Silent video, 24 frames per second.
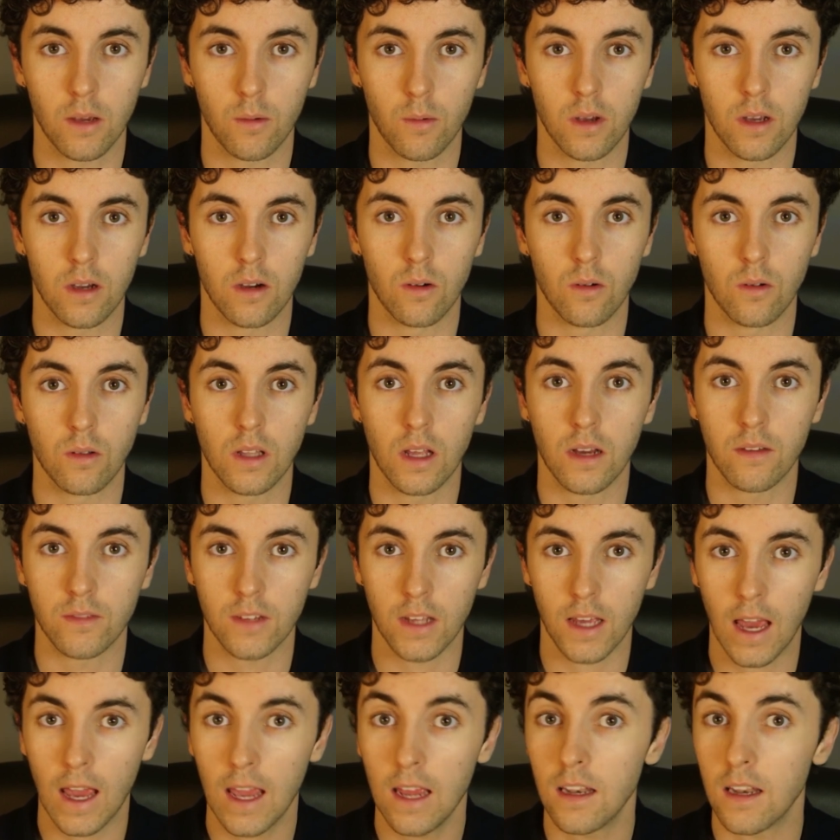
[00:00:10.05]
we all love to
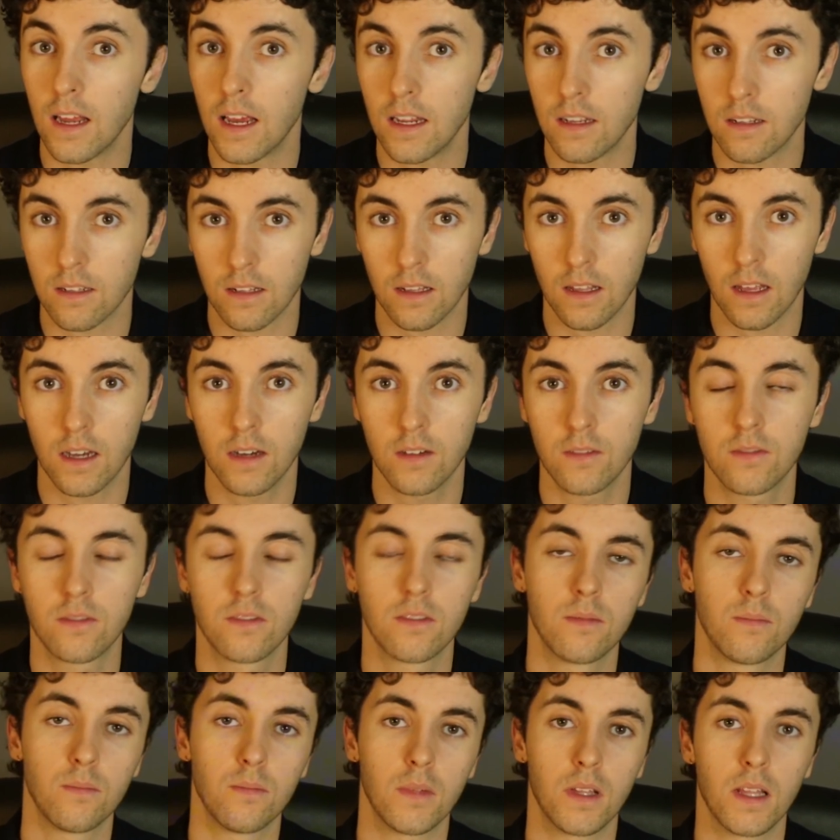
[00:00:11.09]
hate and hate to
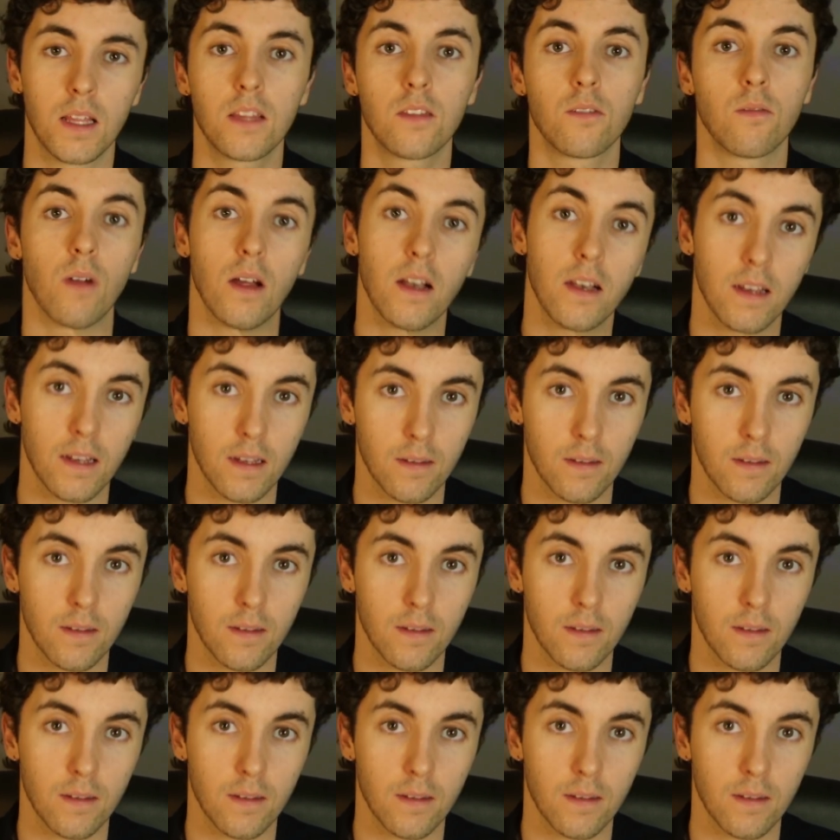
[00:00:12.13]
love, and that's running.